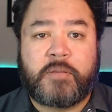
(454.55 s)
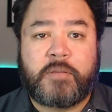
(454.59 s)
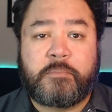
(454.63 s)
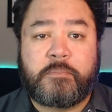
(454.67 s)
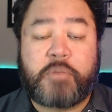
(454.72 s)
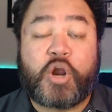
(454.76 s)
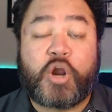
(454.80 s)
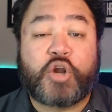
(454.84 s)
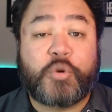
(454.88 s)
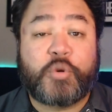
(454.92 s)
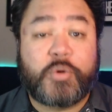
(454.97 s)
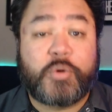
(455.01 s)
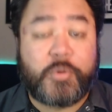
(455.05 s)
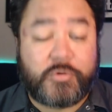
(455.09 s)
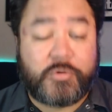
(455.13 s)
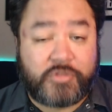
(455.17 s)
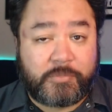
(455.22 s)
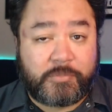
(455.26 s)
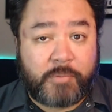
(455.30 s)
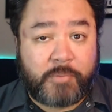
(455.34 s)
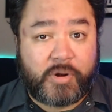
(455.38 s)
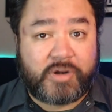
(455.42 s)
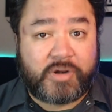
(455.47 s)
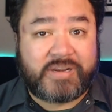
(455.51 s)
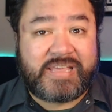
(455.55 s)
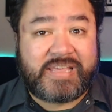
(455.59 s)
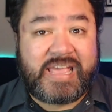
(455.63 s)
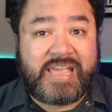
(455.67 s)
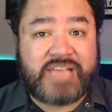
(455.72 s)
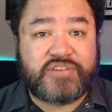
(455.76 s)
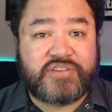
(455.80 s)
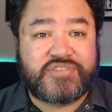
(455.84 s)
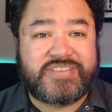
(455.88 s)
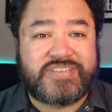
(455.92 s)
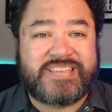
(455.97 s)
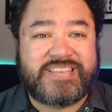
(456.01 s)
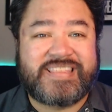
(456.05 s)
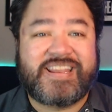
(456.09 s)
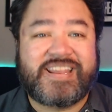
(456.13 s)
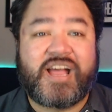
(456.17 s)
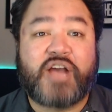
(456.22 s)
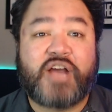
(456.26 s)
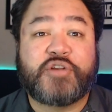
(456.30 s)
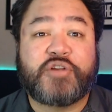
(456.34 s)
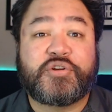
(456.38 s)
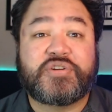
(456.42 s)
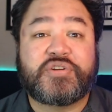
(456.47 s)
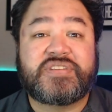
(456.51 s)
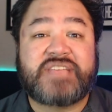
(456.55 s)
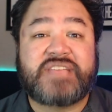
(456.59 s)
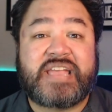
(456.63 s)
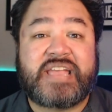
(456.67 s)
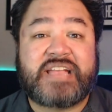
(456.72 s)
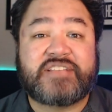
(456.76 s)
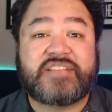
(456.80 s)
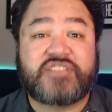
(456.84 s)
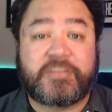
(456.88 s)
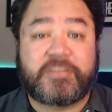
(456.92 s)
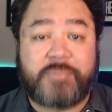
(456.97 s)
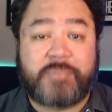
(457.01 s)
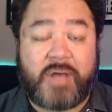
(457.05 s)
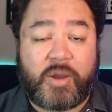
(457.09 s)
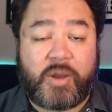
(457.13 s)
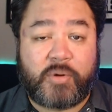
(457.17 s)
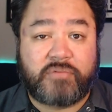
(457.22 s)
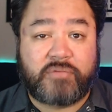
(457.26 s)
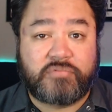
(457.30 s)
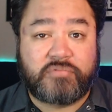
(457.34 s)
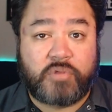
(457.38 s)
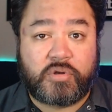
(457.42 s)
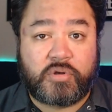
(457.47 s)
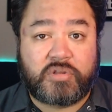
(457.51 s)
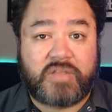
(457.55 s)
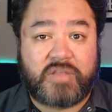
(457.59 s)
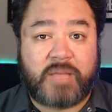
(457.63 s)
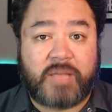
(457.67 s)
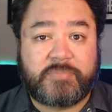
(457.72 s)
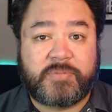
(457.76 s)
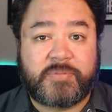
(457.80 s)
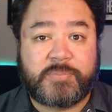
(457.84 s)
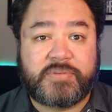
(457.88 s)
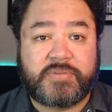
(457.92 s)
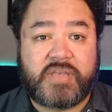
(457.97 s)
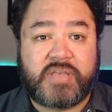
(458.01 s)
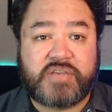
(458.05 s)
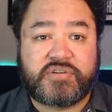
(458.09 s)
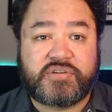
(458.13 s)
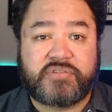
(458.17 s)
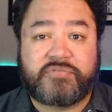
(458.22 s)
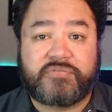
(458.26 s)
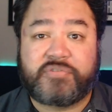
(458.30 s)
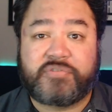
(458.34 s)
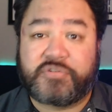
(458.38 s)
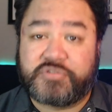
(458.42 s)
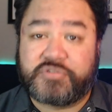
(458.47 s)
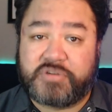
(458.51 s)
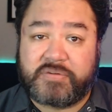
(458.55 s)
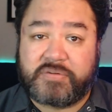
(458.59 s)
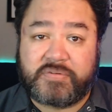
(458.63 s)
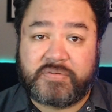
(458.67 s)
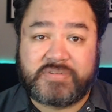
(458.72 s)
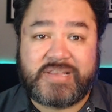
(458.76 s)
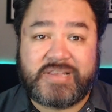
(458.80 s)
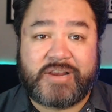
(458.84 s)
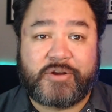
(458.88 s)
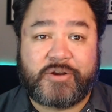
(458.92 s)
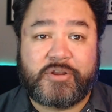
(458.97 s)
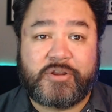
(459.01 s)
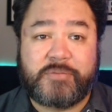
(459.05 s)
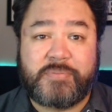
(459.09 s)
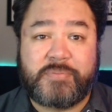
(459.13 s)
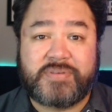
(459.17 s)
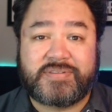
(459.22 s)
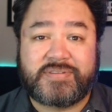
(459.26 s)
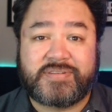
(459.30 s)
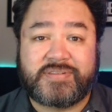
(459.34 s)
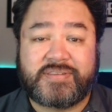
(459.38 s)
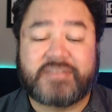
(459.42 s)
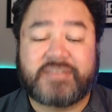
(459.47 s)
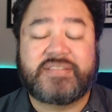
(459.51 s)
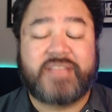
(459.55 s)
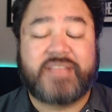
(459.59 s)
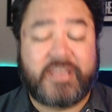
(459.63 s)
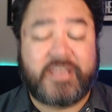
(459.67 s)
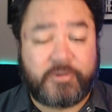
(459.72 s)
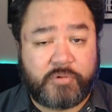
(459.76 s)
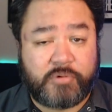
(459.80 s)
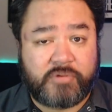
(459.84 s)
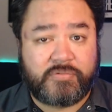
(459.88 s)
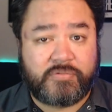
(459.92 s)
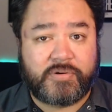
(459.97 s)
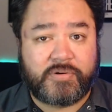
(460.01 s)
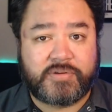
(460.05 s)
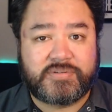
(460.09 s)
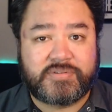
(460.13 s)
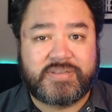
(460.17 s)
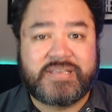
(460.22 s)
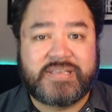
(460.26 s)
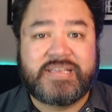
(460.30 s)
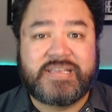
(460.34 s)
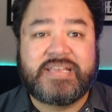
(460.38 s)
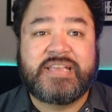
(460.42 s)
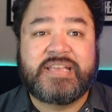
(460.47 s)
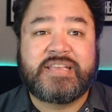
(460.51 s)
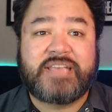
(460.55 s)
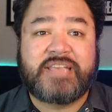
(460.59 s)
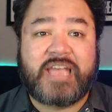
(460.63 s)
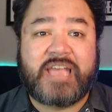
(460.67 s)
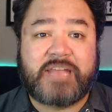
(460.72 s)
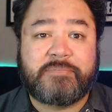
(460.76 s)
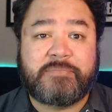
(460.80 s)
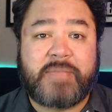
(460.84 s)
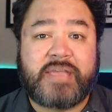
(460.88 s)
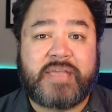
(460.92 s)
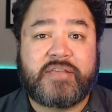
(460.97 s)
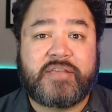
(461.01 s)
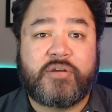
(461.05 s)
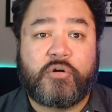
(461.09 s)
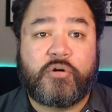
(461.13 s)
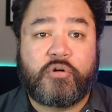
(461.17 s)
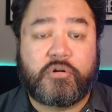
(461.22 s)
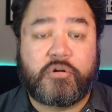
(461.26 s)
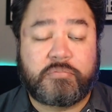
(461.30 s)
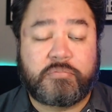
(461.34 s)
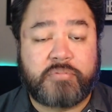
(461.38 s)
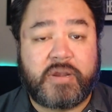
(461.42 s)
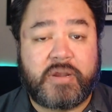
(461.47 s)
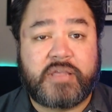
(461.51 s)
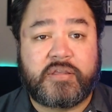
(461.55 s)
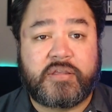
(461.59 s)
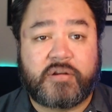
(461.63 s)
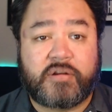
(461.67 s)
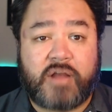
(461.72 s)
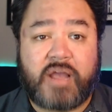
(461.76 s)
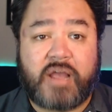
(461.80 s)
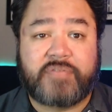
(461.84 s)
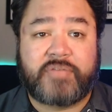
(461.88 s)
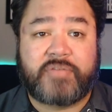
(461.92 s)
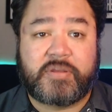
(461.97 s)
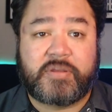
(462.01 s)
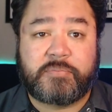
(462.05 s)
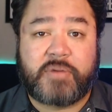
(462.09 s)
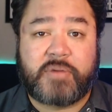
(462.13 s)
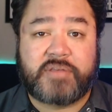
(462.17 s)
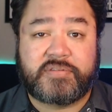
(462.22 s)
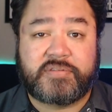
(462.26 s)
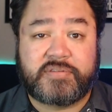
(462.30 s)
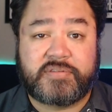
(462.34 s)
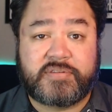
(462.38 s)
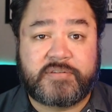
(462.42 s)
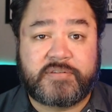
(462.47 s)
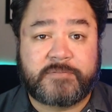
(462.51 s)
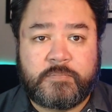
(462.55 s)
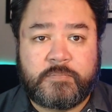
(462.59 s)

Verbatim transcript: Partnering with a marketing agency that understands the power of local optimization for service area businesses like roofers can make or break your online presence.